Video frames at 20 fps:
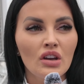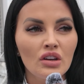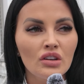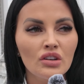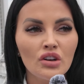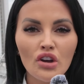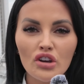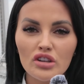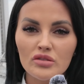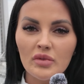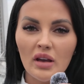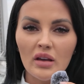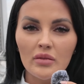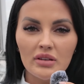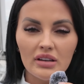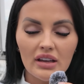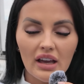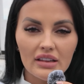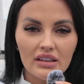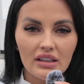who knows,
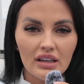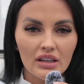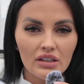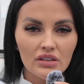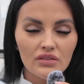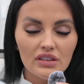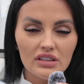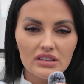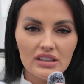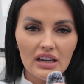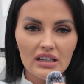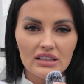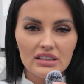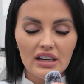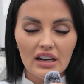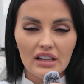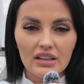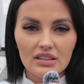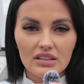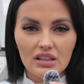maybe at the end of the day
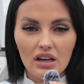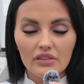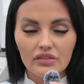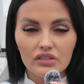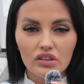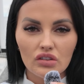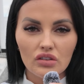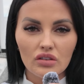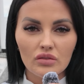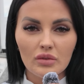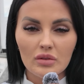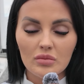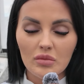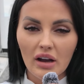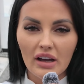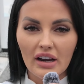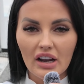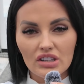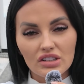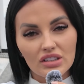today, this afternoon, we
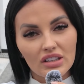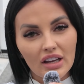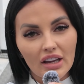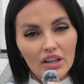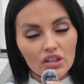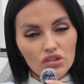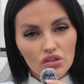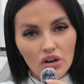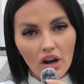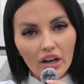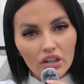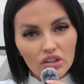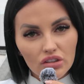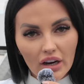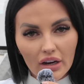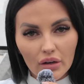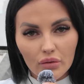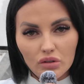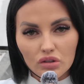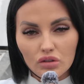might actually get dry
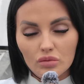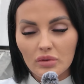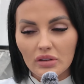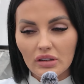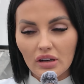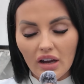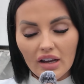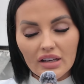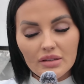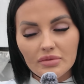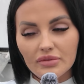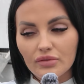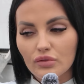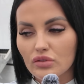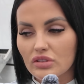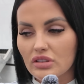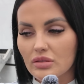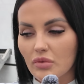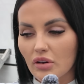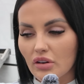track, which will be nice
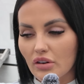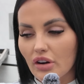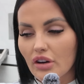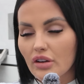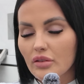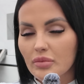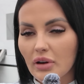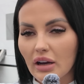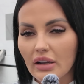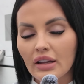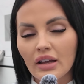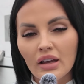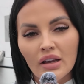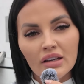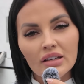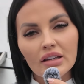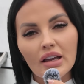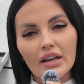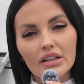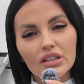before tomorrow. But
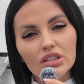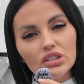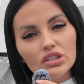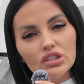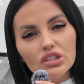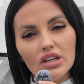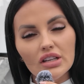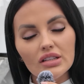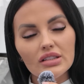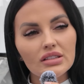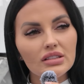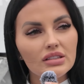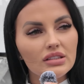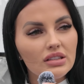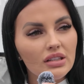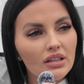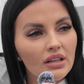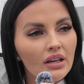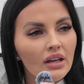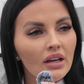yeah, it's
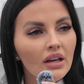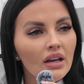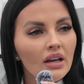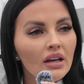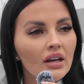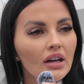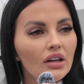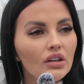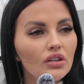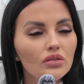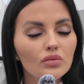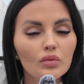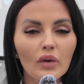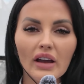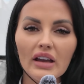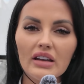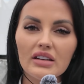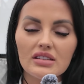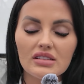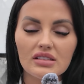just a good
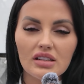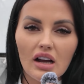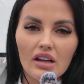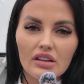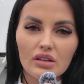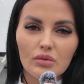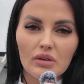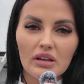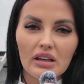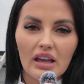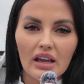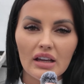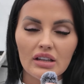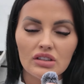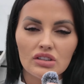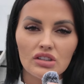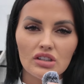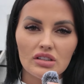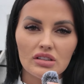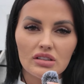way to start the
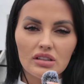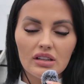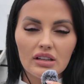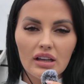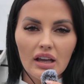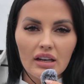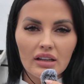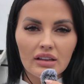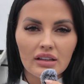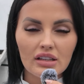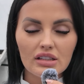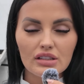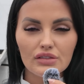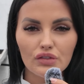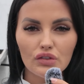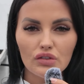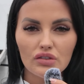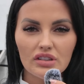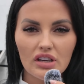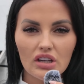weekend, just getting these
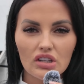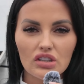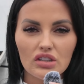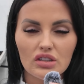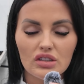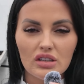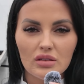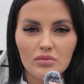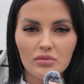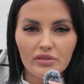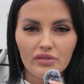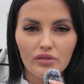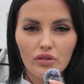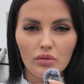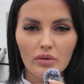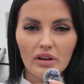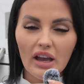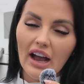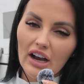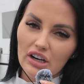few sessions in
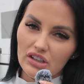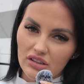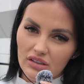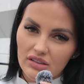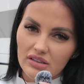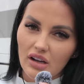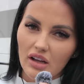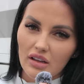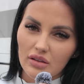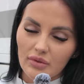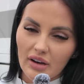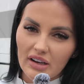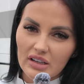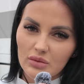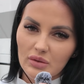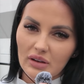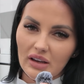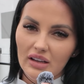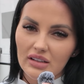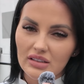before we actually start the
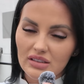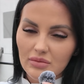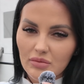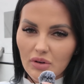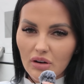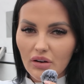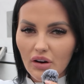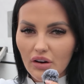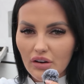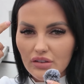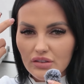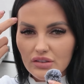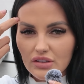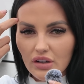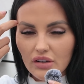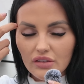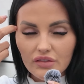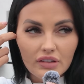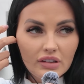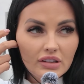race weekend tomorrow.
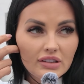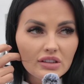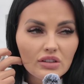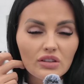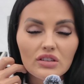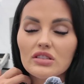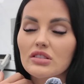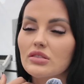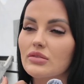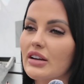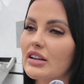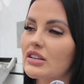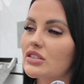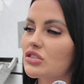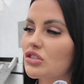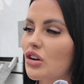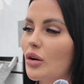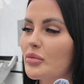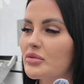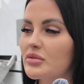So fingers crossed the rain
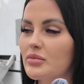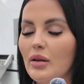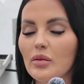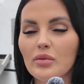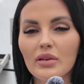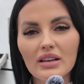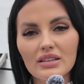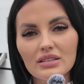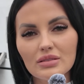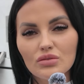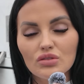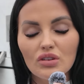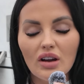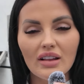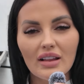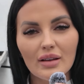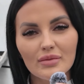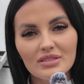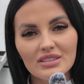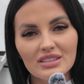stops and maybe get some
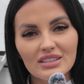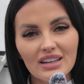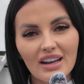dry laps in